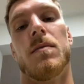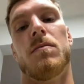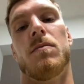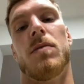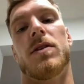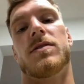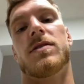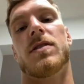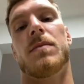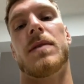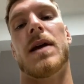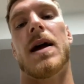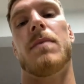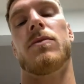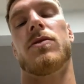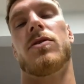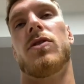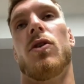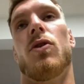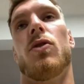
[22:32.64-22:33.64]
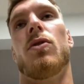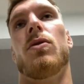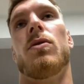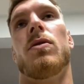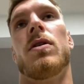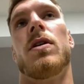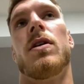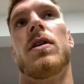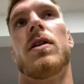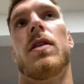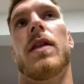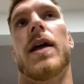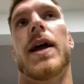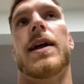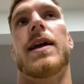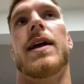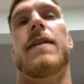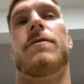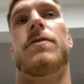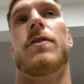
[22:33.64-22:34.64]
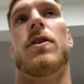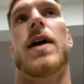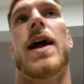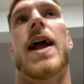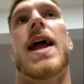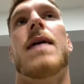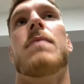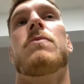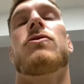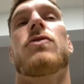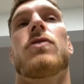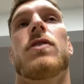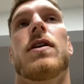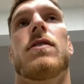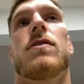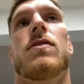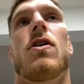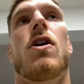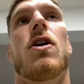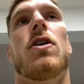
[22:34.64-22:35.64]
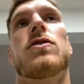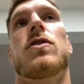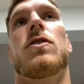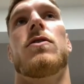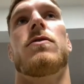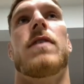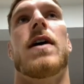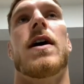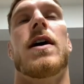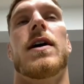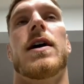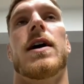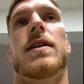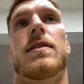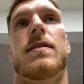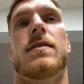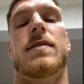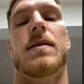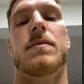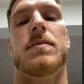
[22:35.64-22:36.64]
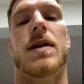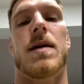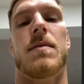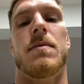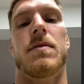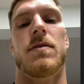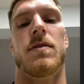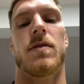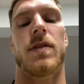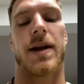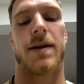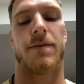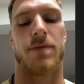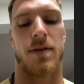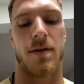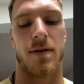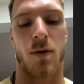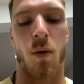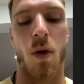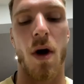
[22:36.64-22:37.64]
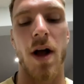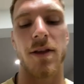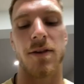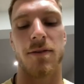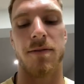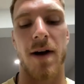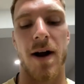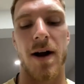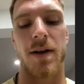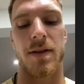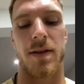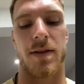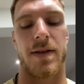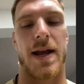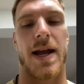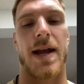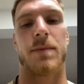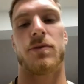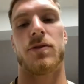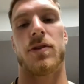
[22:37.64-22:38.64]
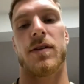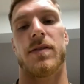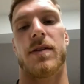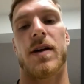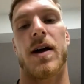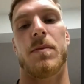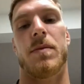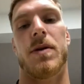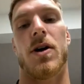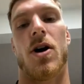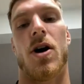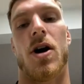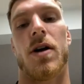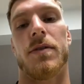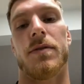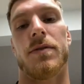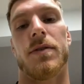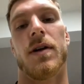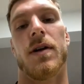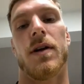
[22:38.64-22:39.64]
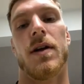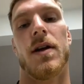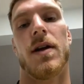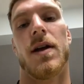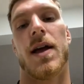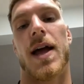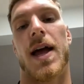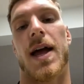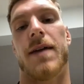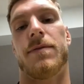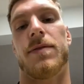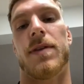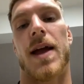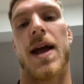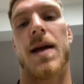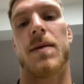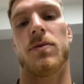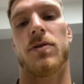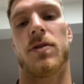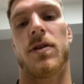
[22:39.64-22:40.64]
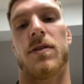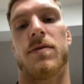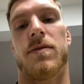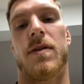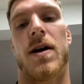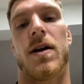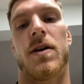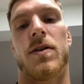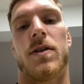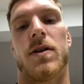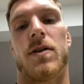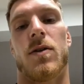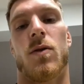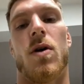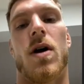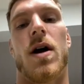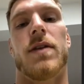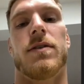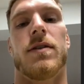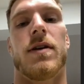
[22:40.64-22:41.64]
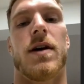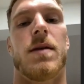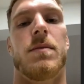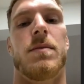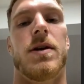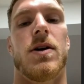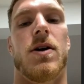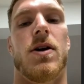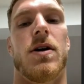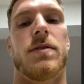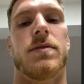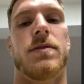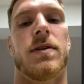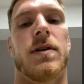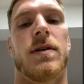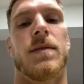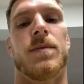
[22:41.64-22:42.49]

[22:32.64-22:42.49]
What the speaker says: But sometimes they'll like if their hamstrings also firing at the same time, like if the quad's firing, then the hamstring's got to be off. And if the hamstring's firing, the quad's got to be off.